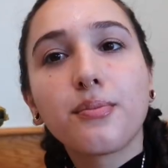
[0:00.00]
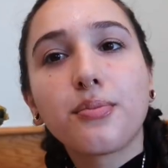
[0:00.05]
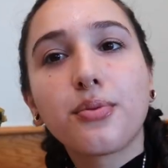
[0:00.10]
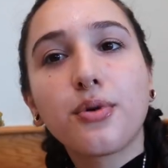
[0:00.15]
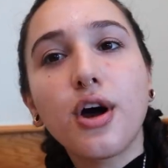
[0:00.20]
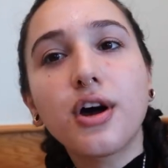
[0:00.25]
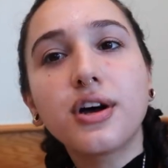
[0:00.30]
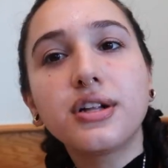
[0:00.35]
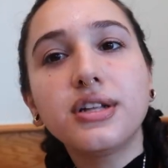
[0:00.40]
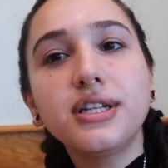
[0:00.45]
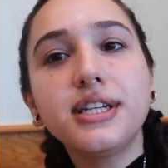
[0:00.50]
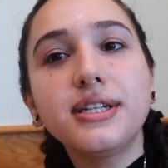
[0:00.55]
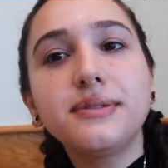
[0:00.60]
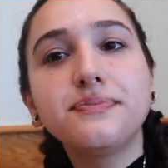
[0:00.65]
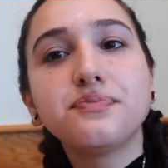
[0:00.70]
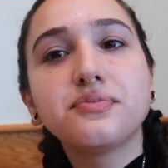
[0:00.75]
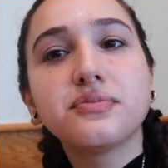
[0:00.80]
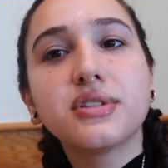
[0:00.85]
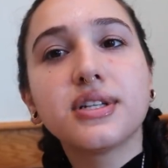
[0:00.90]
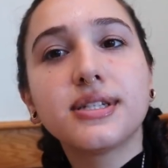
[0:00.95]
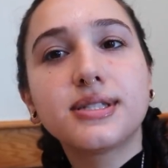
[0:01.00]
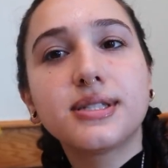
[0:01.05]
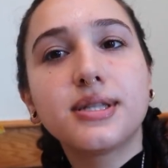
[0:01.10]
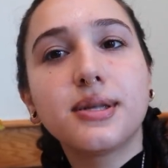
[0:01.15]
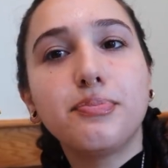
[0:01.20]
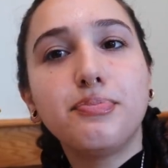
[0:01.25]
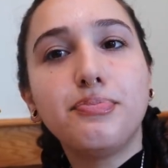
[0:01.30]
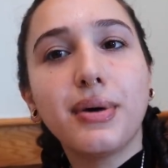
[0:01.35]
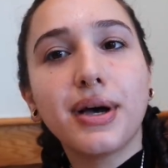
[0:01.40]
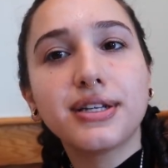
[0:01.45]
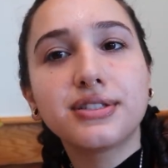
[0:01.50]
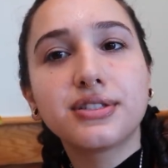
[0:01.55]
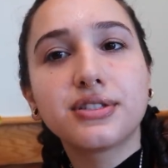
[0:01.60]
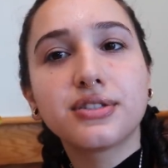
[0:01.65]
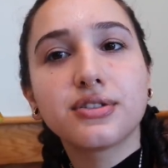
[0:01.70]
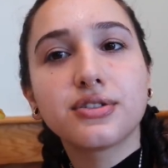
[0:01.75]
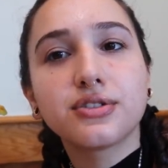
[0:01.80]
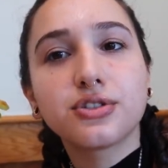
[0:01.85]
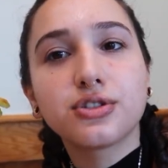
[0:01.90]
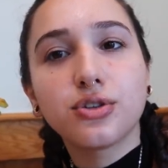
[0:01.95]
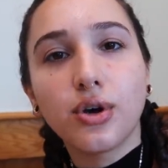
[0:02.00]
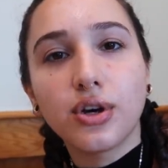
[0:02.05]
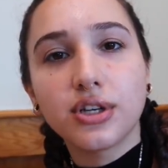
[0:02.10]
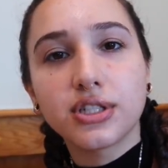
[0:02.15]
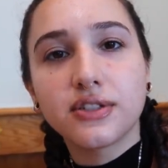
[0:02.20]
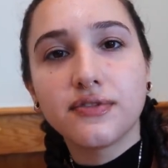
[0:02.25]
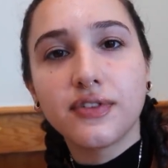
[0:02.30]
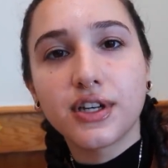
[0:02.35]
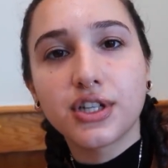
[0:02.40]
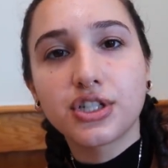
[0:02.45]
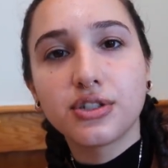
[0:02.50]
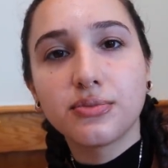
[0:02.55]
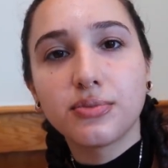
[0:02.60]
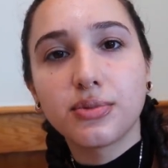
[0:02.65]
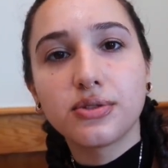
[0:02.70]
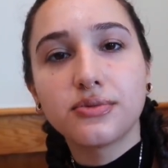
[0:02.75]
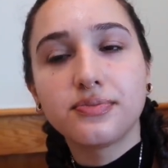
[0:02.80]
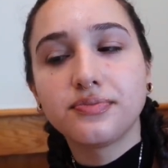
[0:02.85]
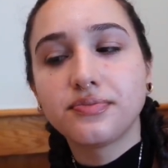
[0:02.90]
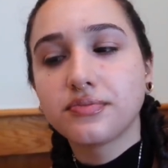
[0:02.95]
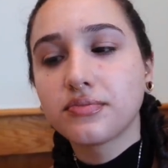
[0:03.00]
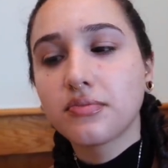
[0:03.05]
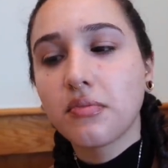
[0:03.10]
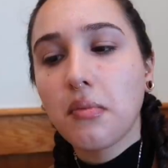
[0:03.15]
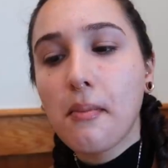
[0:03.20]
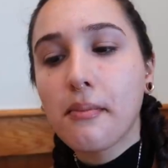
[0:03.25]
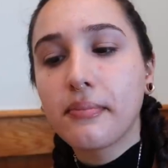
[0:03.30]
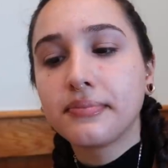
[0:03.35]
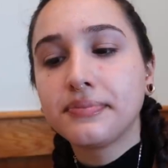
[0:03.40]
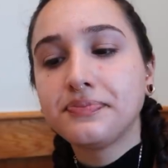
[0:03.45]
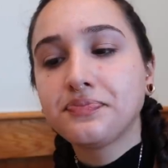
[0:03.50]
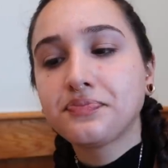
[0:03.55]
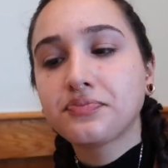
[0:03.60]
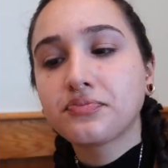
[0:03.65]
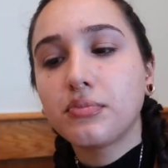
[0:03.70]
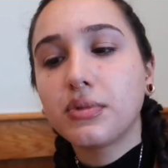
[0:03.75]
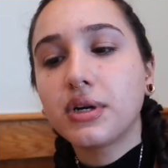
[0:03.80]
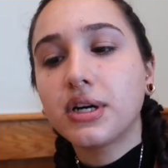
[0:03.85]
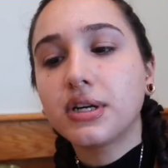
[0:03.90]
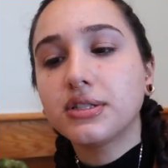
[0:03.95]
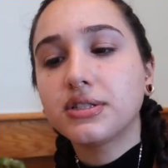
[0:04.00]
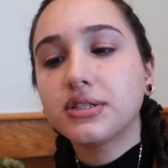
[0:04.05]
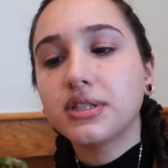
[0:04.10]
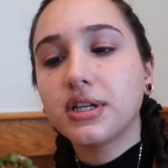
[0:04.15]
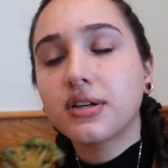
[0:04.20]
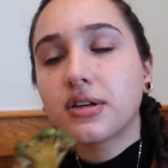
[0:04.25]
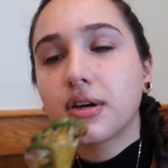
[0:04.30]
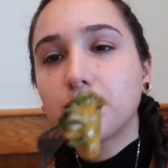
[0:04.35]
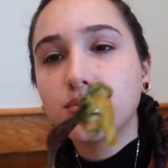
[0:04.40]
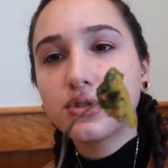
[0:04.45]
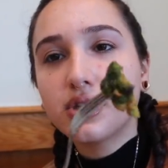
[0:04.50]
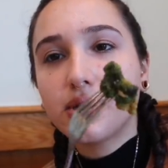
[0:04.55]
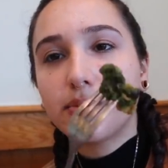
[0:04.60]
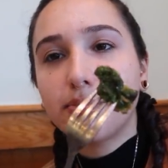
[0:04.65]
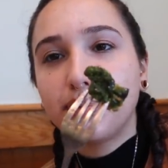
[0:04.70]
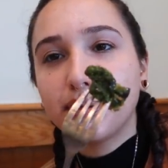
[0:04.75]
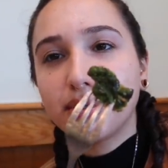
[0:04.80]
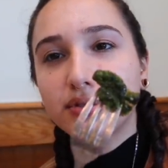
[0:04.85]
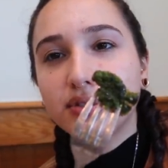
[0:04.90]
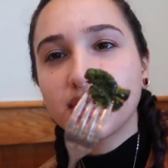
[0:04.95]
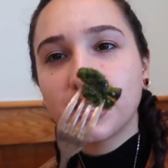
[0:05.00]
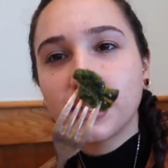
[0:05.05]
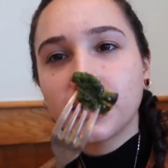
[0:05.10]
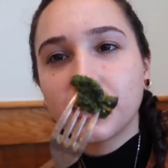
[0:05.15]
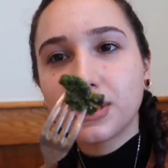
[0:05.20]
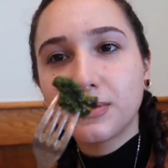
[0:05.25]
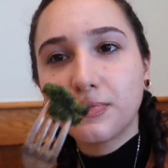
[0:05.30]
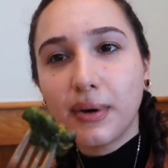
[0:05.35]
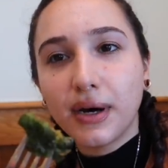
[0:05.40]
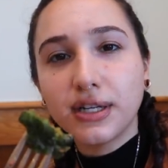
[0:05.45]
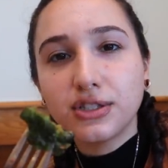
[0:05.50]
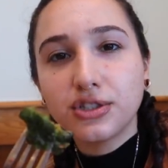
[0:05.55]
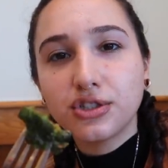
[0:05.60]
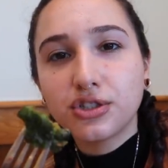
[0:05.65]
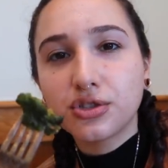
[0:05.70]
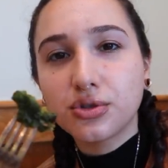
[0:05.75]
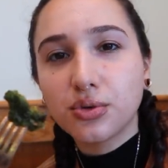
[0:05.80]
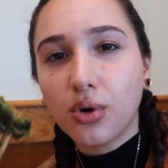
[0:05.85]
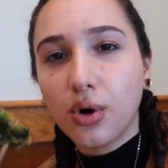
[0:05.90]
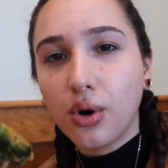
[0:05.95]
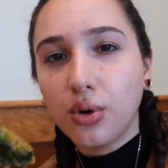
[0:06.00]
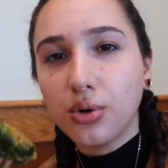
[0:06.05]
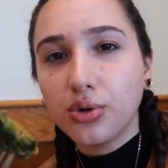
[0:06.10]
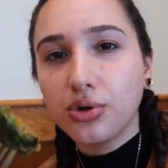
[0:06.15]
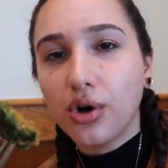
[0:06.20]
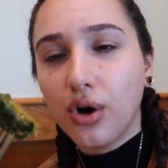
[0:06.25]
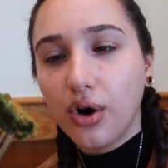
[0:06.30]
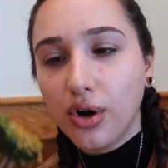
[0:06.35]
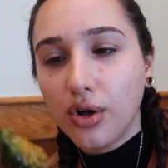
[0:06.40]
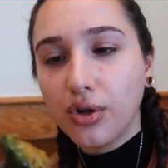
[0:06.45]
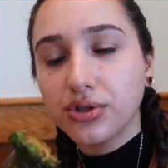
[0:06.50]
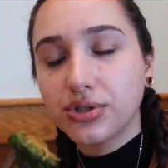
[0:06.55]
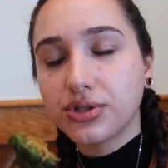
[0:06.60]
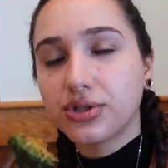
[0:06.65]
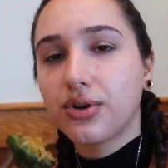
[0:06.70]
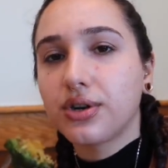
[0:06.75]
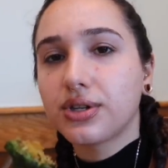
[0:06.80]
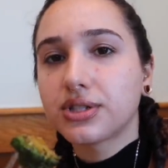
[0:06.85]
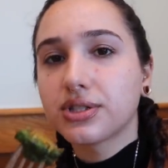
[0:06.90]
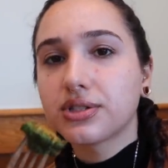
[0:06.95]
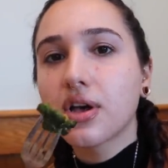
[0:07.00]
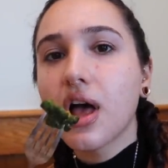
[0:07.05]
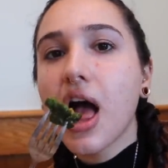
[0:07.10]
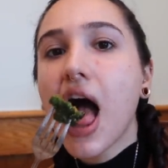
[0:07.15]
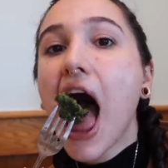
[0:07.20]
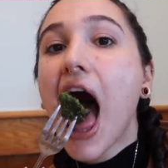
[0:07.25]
Broccoli is the best sauce vegetable because it comes with a built-in sponge to hold all the sauce.